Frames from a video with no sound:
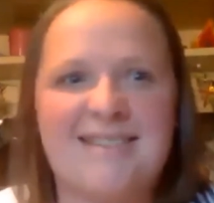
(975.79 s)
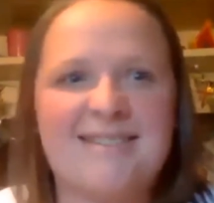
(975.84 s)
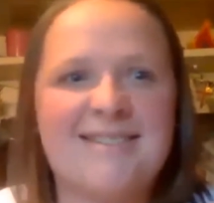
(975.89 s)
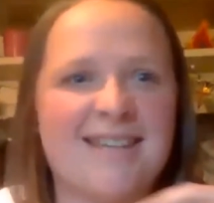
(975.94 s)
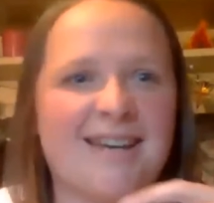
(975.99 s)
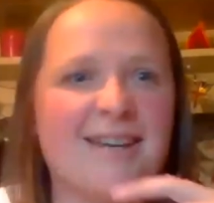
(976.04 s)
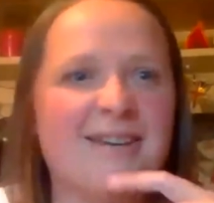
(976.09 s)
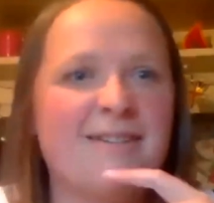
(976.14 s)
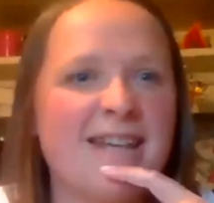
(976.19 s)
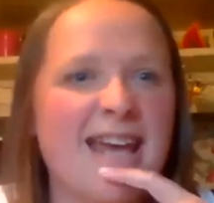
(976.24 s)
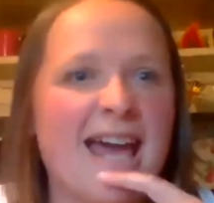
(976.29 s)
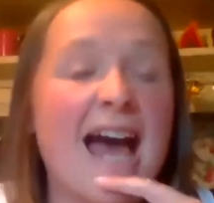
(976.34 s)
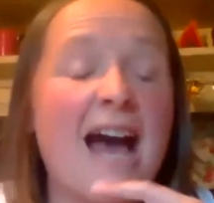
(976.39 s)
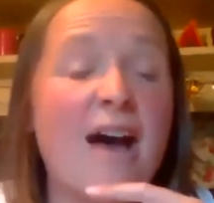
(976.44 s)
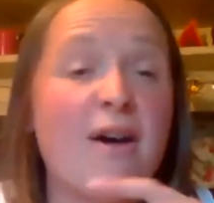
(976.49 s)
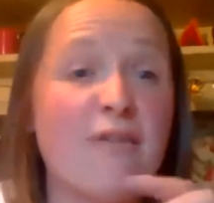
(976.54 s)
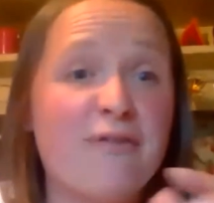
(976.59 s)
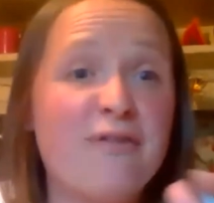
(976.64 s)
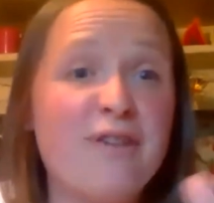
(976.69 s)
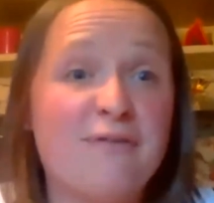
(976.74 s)
So yeah,
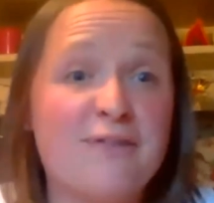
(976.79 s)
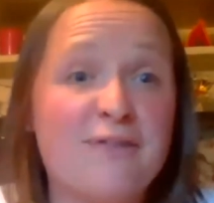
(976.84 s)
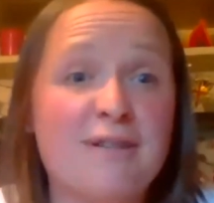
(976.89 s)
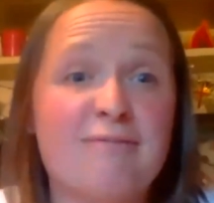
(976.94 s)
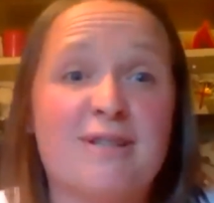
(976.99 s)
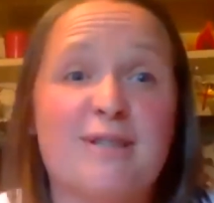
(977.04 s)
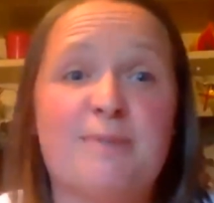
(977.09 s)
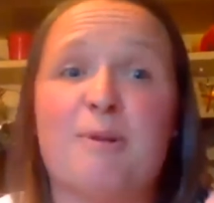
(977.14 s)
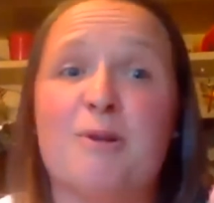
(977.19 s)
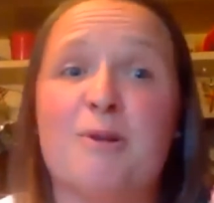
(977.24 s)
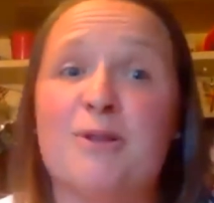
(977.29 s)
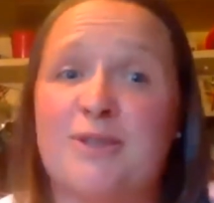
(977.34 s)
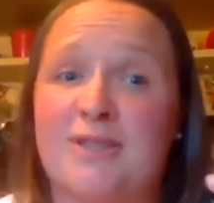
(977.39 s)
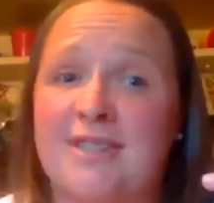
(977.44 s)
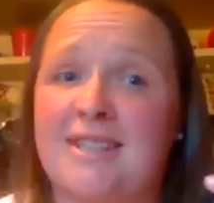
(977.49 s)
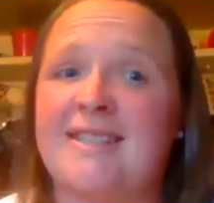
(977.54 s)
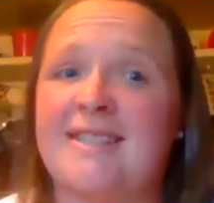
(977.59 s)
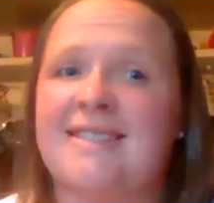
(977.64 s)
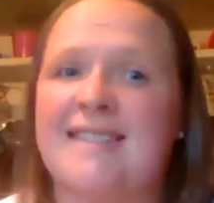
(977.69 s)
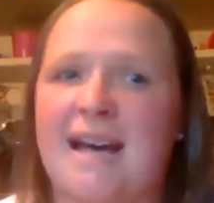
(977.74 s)
out of 50
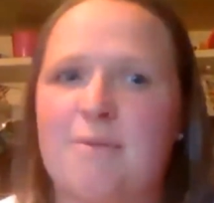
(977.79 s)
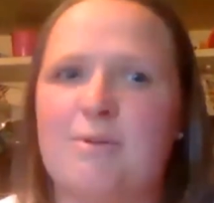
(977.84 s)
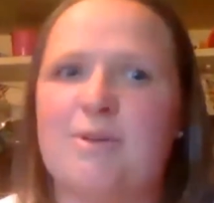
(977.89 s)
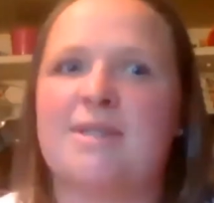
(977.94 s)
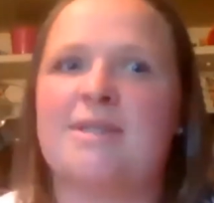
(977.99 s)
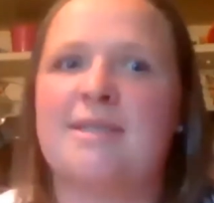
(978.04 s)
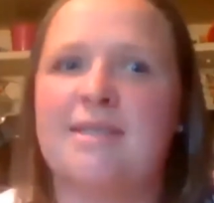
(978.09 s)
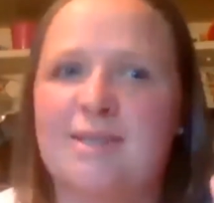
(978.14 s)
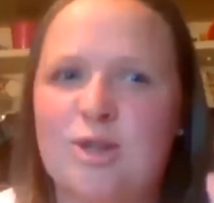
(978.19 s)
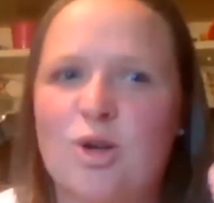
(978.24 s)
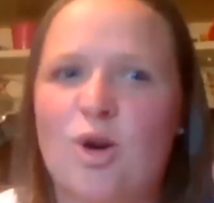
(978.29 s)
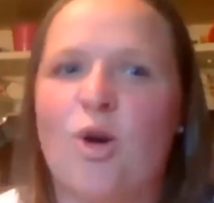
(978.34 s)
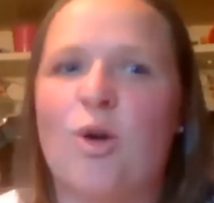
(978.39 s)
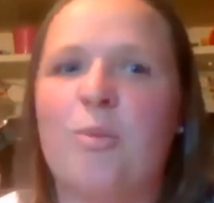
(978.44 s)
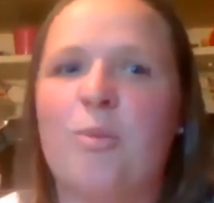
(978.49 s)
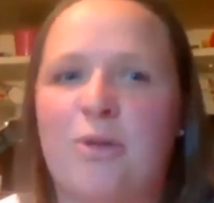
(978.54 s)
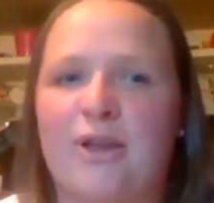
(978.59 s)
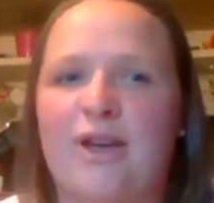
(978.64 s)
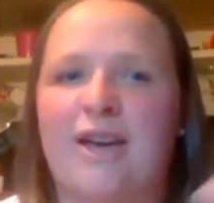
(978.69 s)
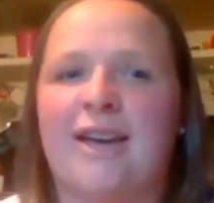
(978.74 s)
responses, that was the
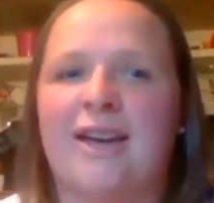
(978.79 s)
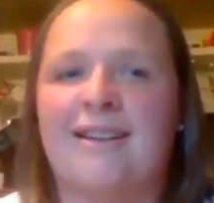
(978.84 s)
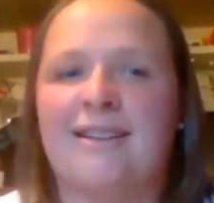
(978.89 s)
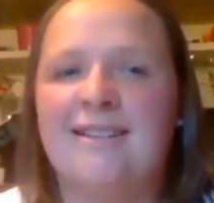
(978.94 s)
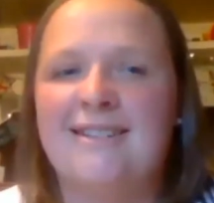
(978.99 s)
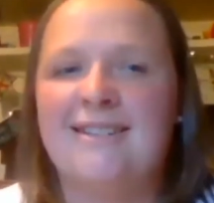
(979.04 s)
top thing.